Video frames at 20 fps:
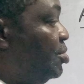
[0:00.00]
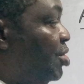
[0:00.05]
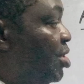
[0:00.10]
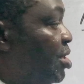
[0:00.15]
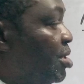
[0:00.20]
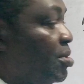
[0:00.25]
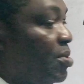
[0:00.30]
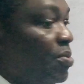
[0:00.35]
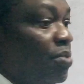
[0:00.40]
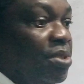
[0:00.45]

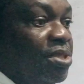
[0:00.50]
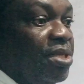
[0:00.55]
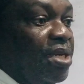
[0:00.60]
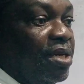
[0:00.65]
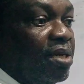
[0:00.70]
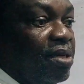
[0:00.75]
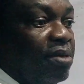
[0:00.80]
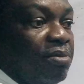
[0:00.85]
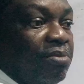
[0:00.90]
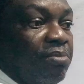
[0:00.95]
drink we
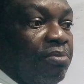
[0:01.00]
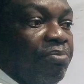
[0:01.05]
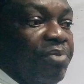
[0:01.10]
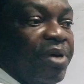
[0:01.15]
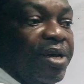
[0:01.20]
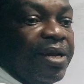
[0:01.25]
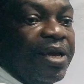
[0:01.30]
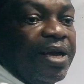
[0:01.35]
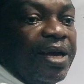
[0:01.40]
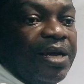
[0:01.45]
take,
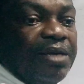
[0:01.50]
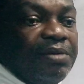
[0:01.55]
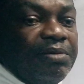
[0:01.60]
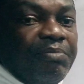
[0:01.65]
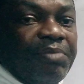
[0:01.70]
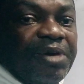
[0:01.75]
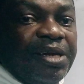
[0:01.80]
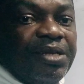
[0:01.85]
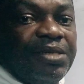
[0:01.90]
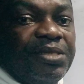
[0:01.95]
burial,
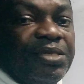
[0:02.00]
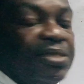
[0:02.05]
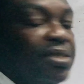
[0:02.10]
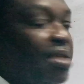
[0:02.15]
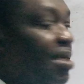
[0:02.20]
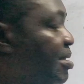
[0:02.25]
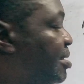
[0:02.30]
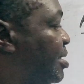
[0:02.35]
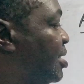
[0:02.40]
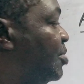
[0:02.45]

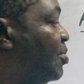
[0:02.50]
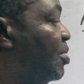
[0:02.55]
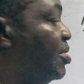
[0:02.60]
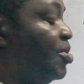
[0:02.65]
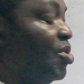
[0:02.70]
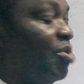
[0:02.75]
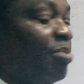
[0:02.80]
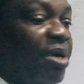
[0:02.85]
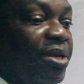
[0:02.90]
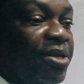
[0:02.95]
marriages, this is what
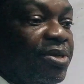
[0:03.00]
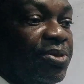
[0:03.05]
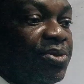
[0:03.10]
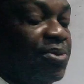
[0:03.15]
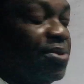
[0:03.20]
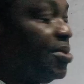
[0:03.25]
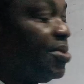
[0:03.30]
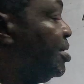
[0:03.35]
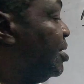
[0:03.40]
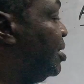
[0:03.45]
they normally
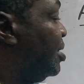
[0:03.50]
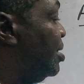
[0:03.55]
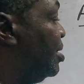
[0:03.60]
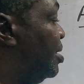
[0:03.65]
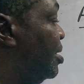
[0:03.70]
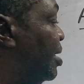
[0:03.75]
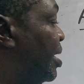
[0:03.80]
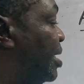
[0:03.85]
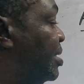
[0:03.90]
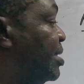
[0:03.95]
use.
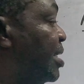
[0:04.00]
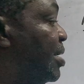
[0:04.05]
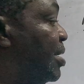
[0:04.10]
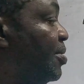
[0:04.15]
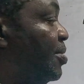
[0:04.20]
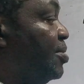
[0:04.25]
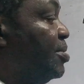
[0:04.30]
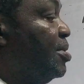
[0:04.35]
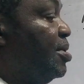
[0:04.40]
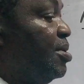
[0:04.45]

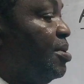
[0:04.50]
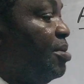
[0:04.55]
Ethanol,